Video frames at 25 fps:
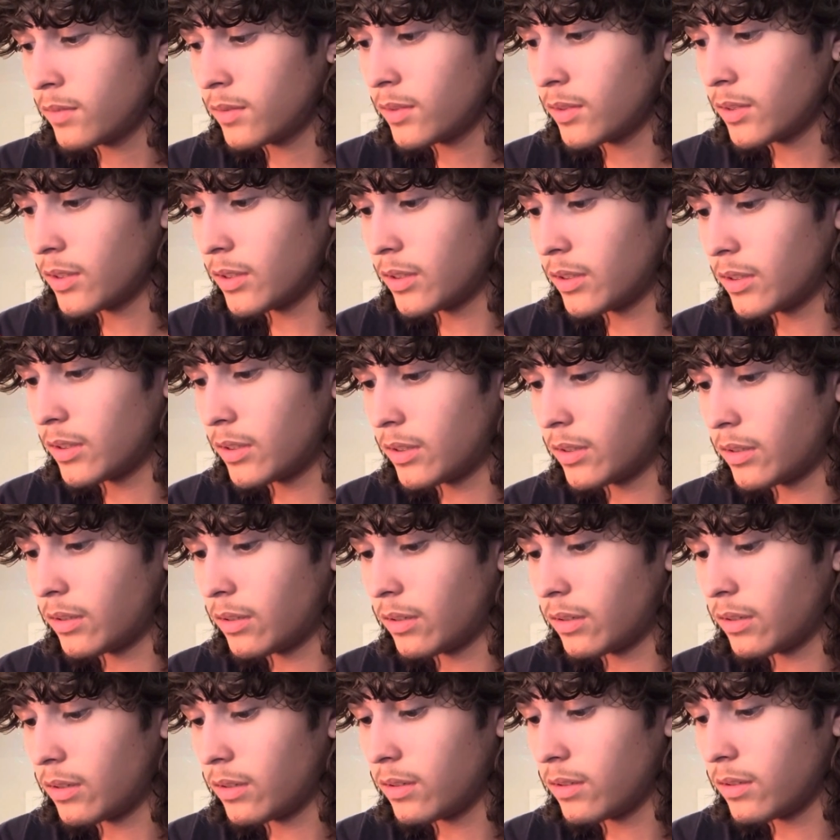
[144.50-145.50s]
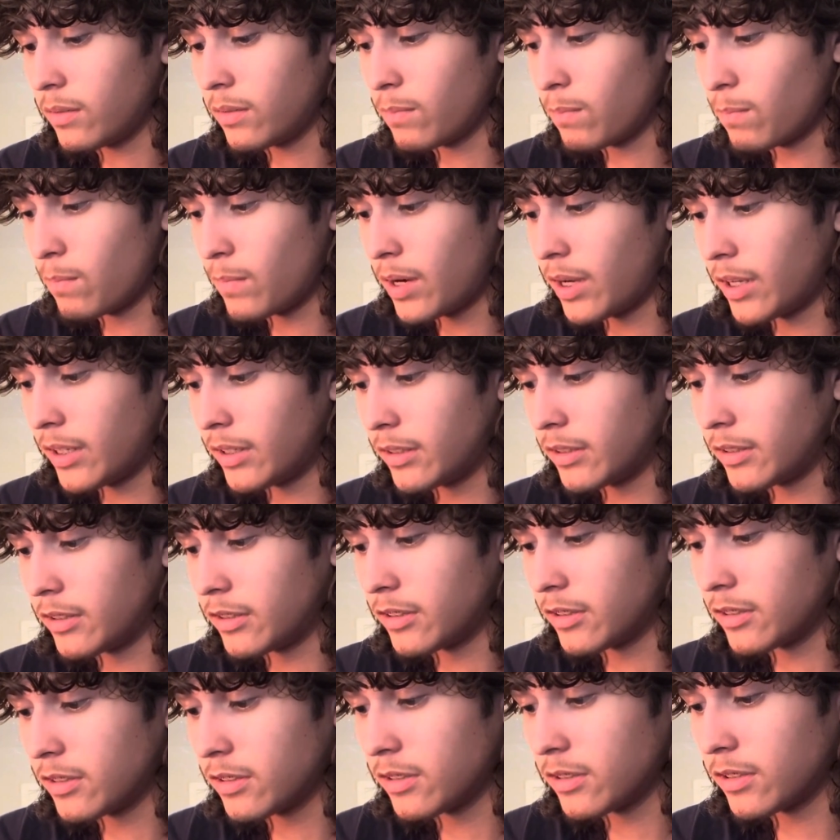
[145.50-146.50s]
And then
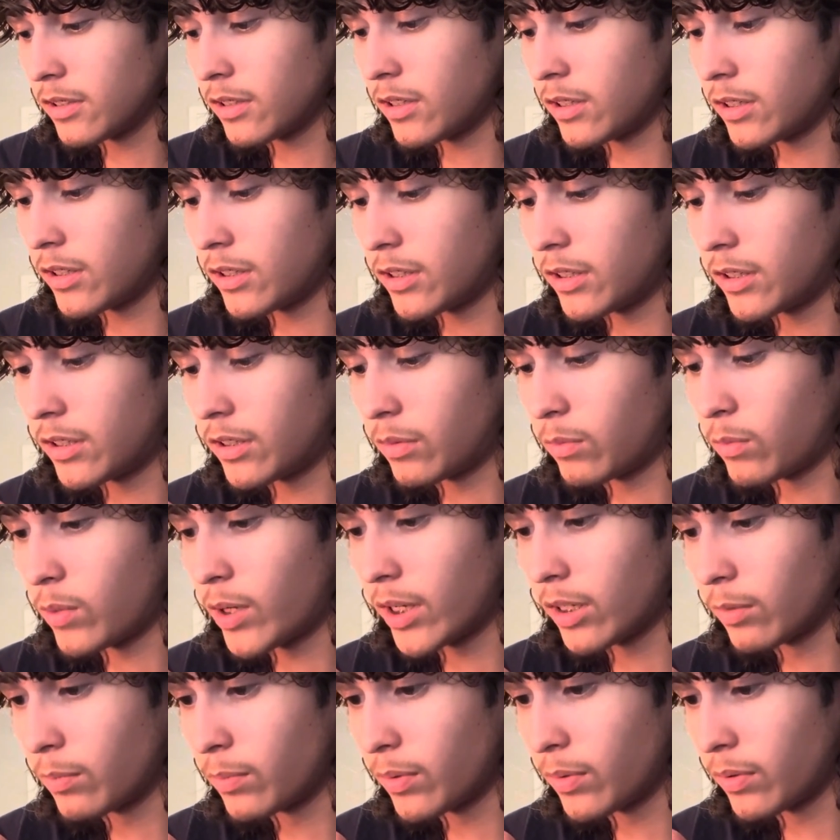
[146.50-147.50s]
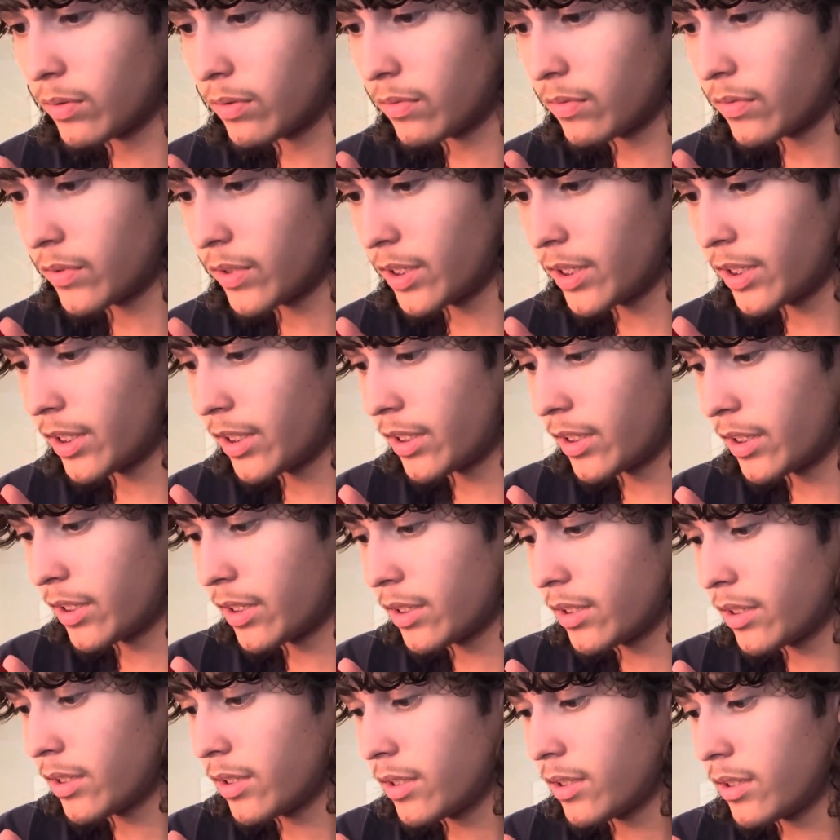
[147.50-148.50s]
minus our y component for A,
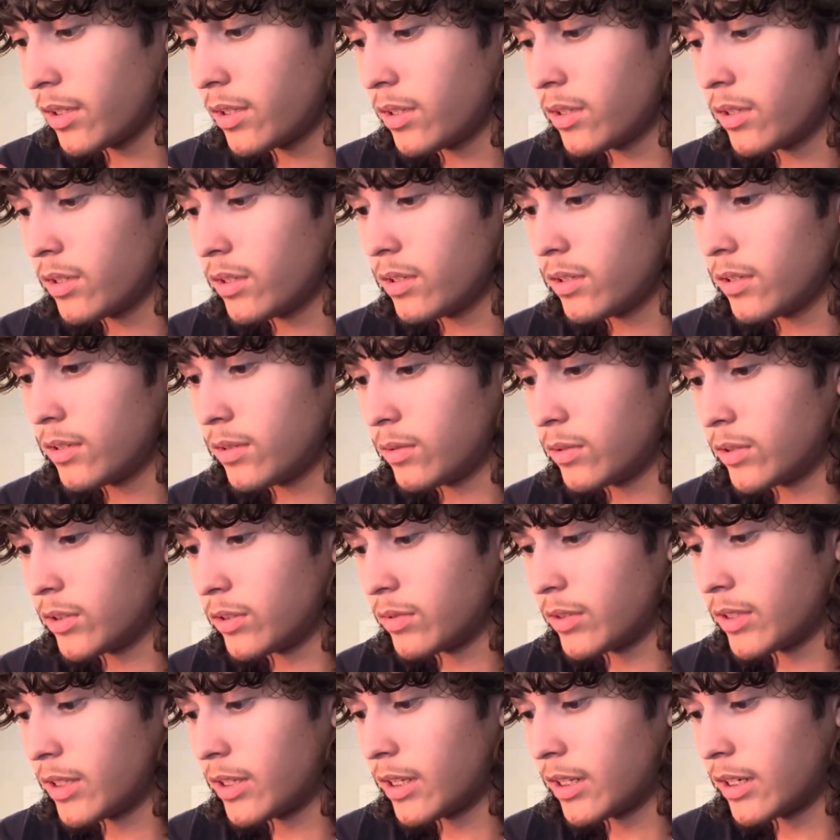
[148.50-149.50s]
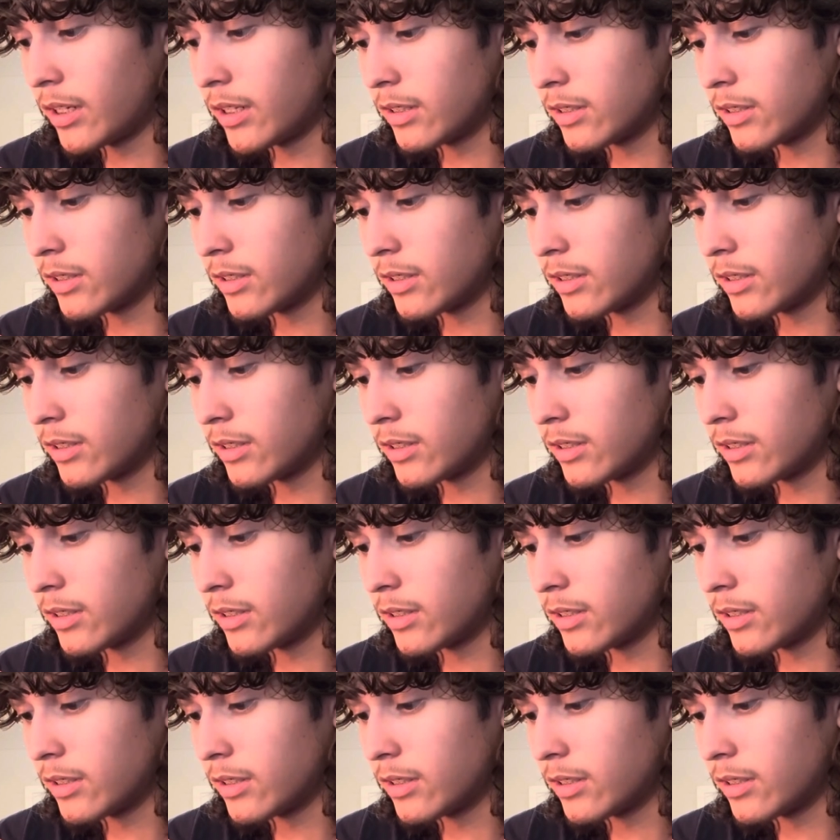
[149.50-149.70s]
which we got as